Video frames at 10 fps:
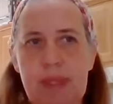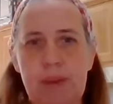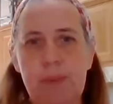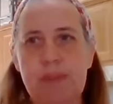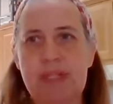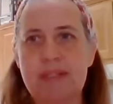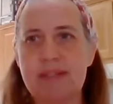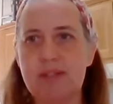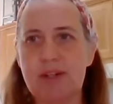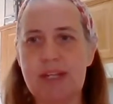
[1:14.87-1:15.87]
And we'll get
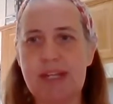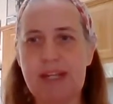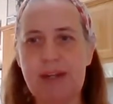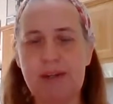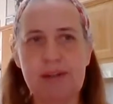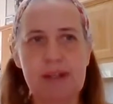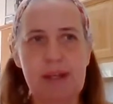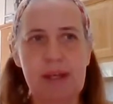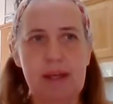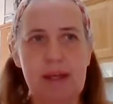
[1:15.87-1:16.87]
started here.
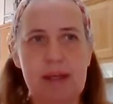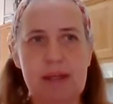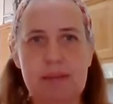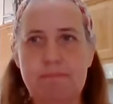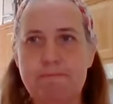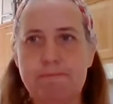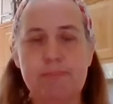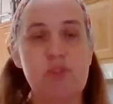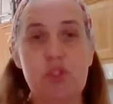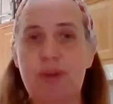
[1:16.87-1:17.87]

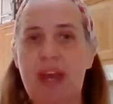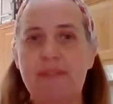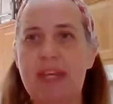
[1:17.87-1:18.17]
Do you have